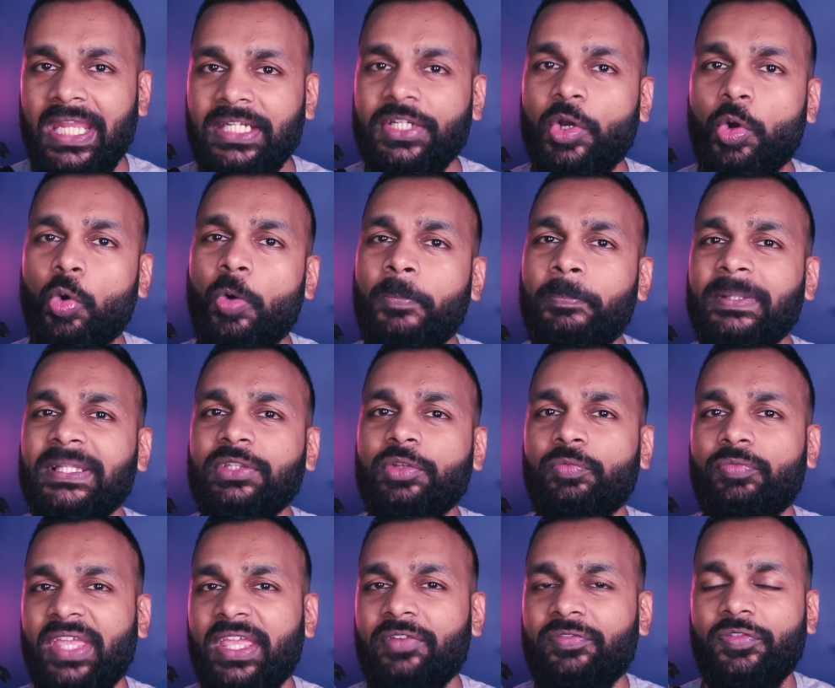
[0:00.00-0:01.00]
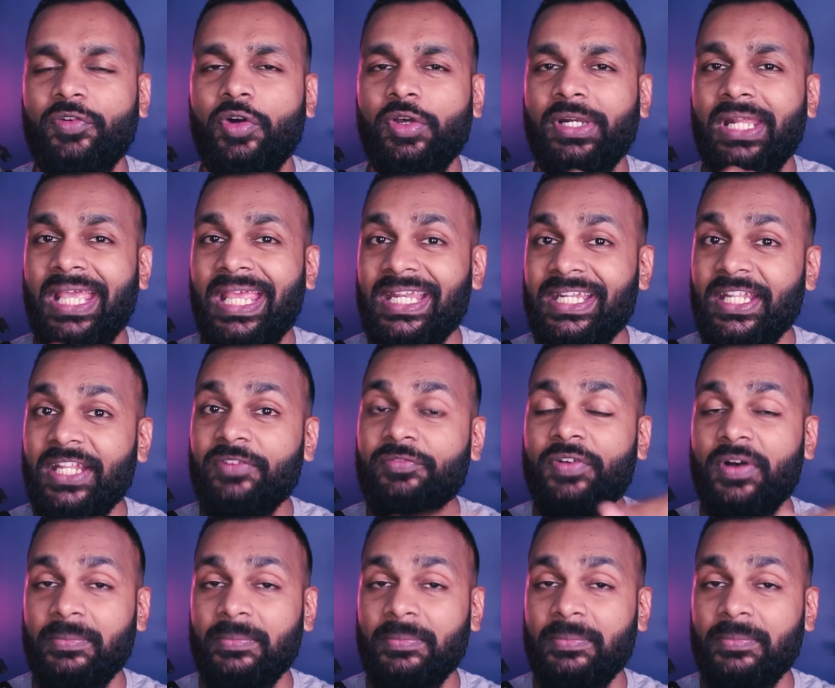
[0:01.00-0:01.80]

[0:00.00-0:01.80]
It opened the way for Indian